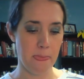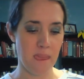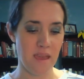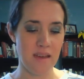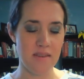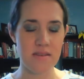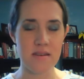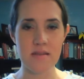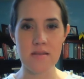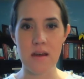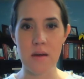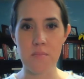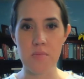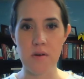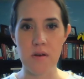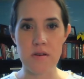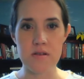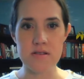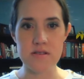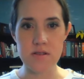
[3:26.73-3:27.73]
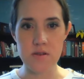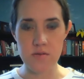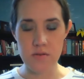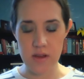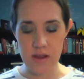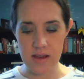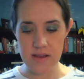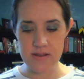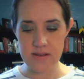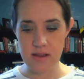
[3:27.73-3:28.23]
I think that prayer is so
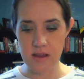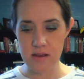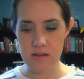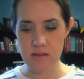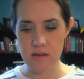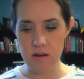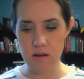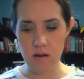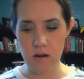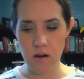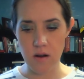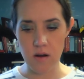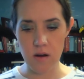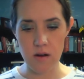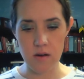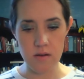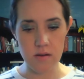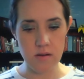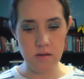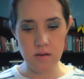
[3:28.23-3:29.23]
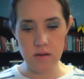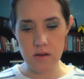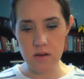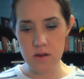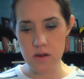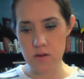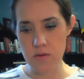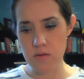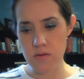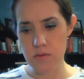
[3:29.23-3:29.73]
nice. And there are, you
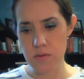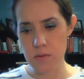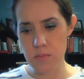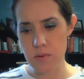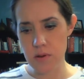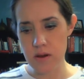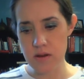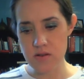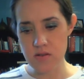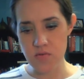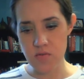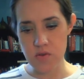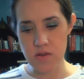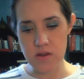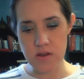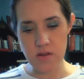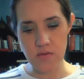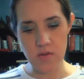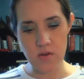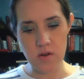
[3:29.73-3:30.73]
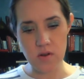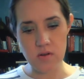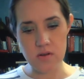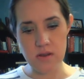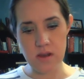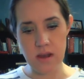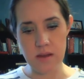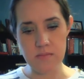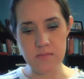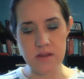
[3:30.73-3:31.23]
know, the prayers for the difficult
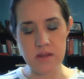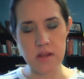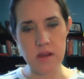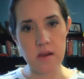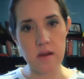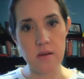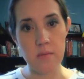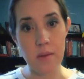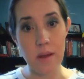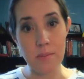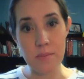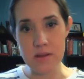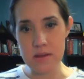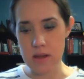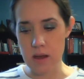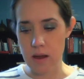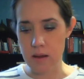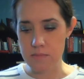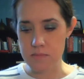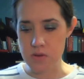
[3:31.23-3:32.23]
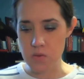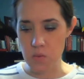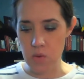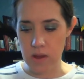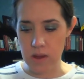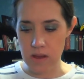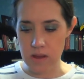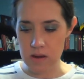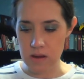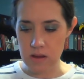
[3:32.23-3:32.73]
times in here might be times
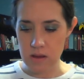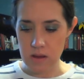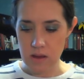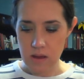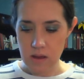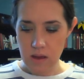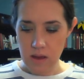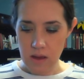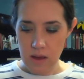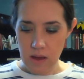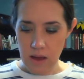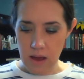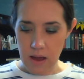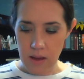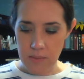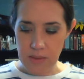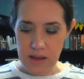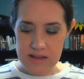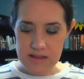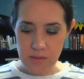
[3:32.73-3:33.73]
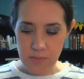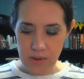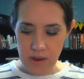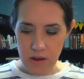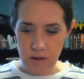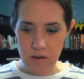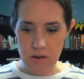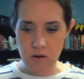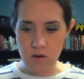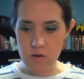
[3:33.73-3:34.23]
when, um, as a
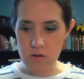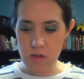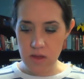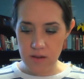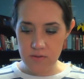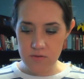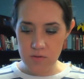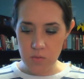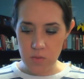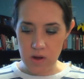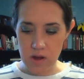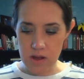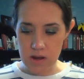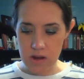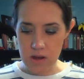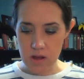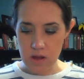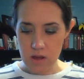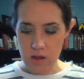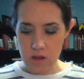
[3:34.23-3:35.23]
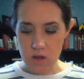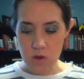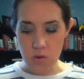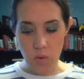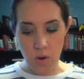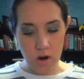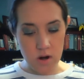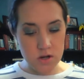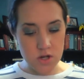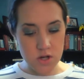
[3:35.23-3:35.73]
parent or loved one, you
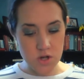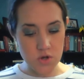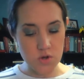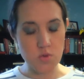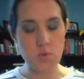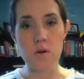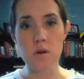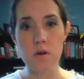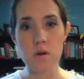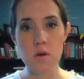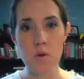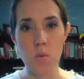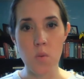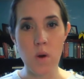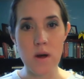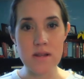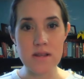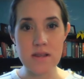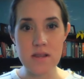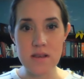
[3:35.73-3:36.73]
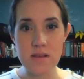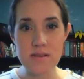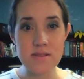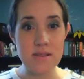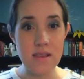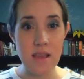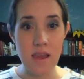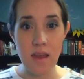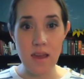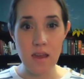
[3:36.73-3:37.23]
aren't sure what to
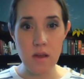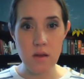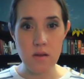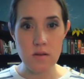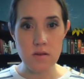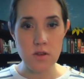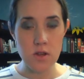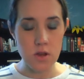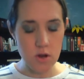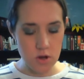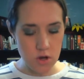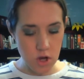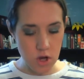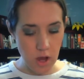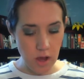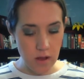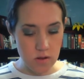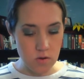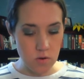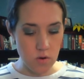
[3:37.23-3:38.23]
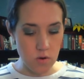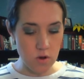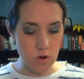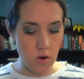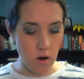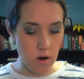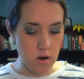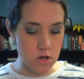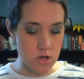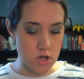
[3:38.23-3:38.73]
say to your child or you
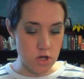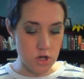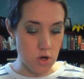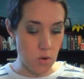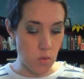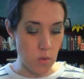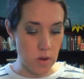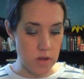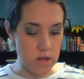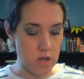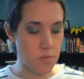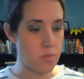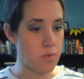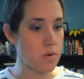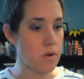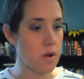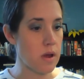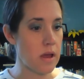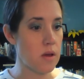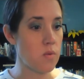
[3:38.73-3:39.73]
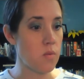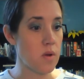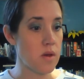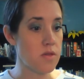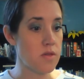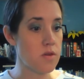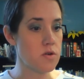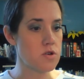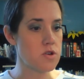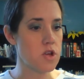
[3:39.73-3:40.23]
aren't sure what to pray
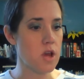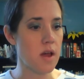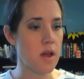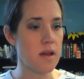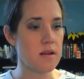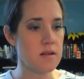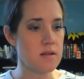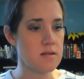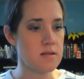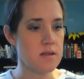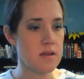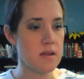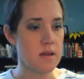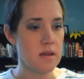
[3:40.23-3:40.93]
with your child.